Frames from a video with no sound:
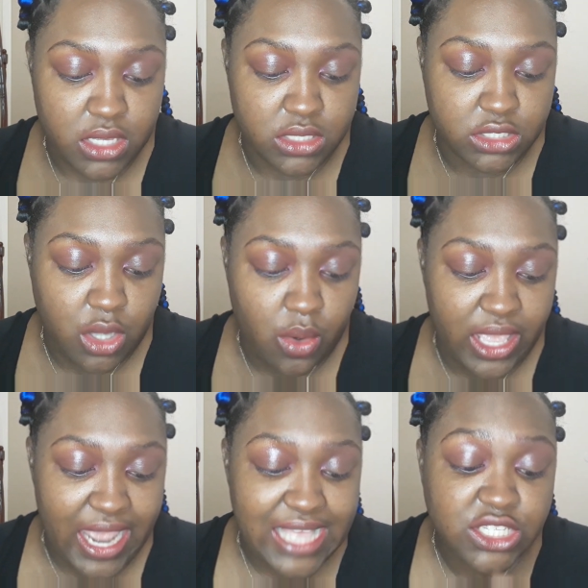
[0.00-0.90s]
So
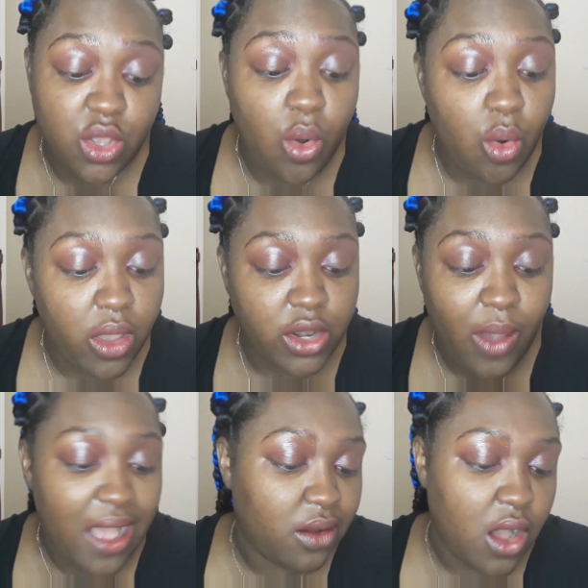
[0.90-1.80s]
it has no
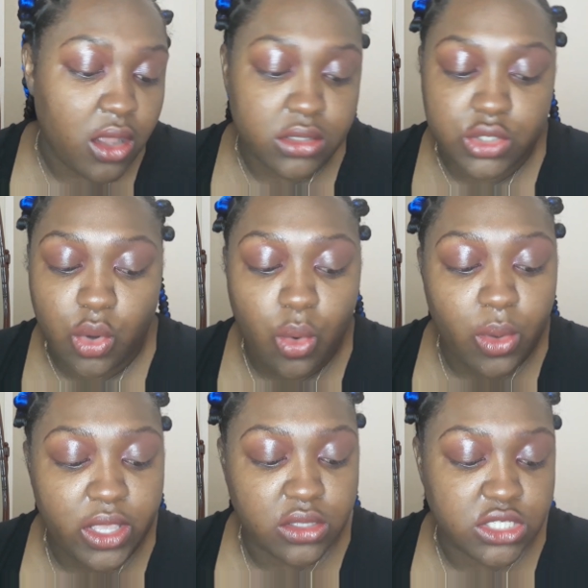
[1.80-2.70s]
alcohol, no
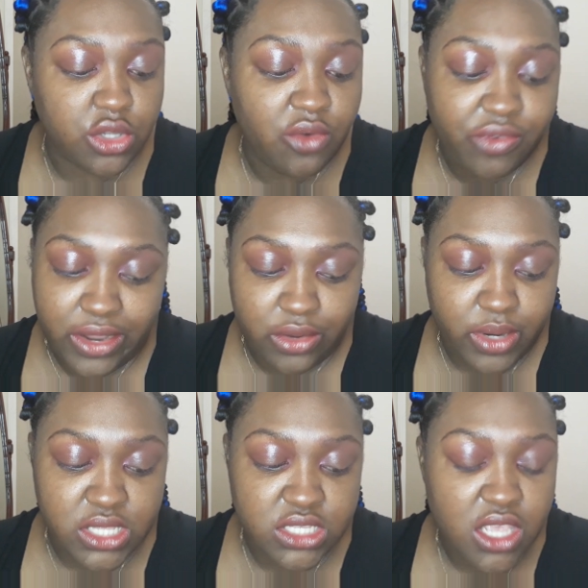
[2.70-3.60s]
oils, no
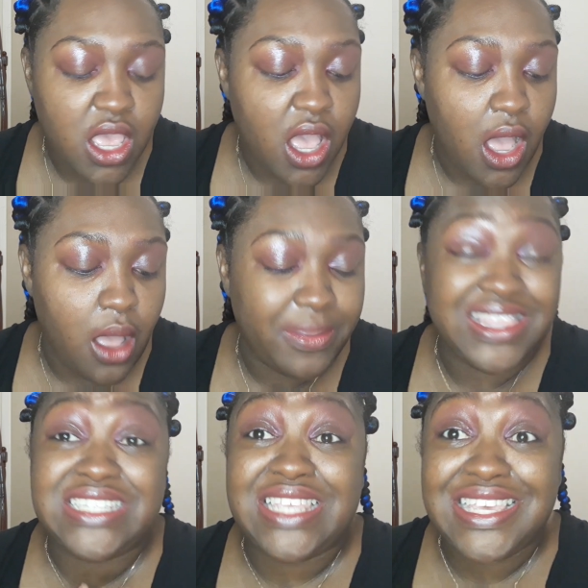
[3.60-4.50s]
fragrance.
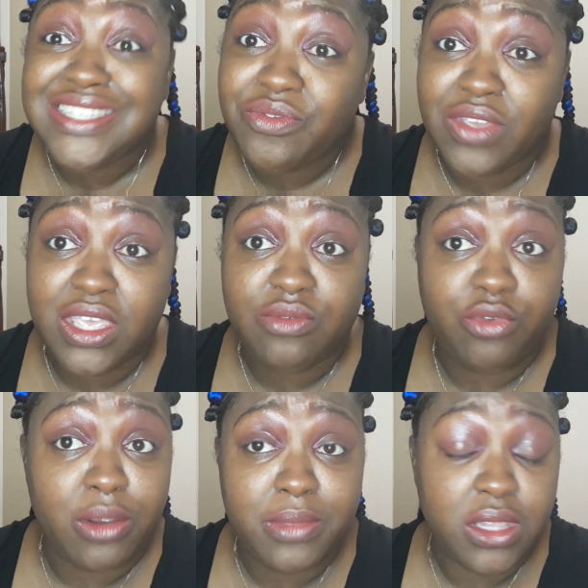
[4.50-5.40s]
This is a vegan
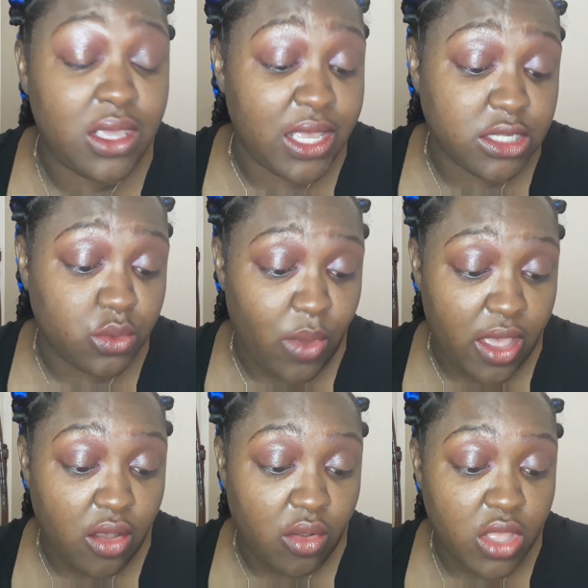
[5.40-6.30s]
formula as
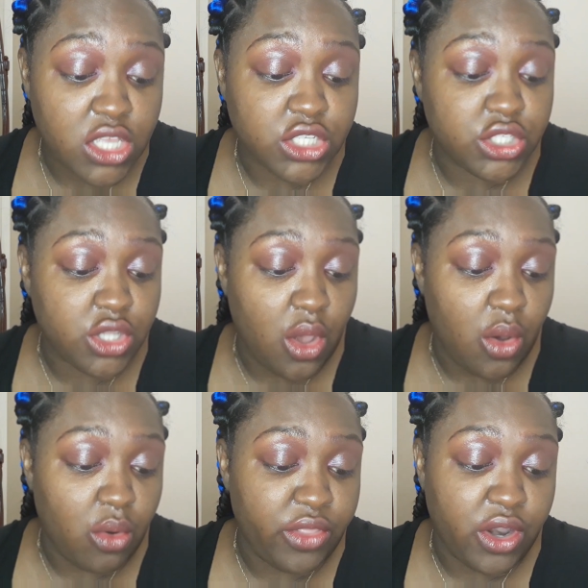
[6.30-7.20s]
well,
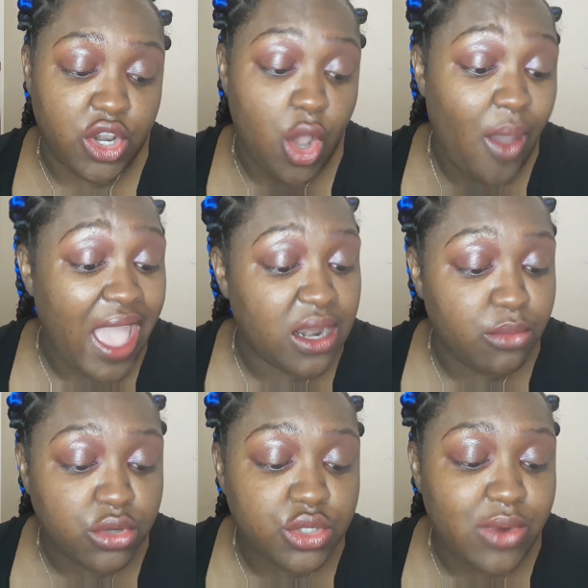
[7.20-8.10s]
so there are no
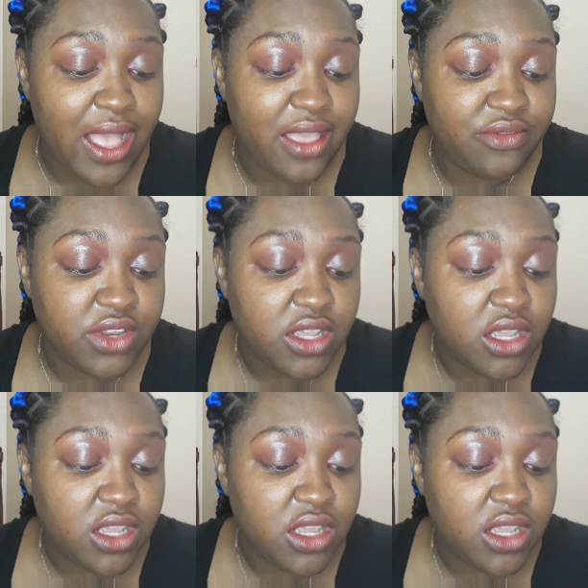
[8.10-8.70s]
animal derived